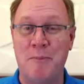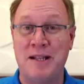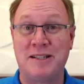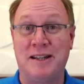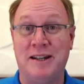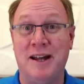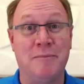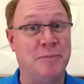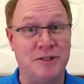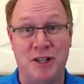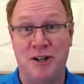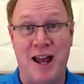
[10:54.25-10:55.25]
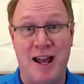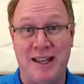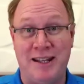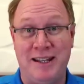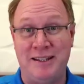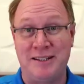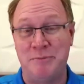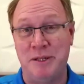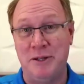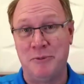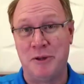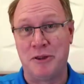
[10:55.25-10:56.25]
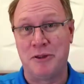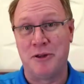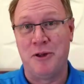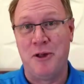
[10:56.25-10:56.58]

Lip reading: messing it up because they're not getting it to begin with.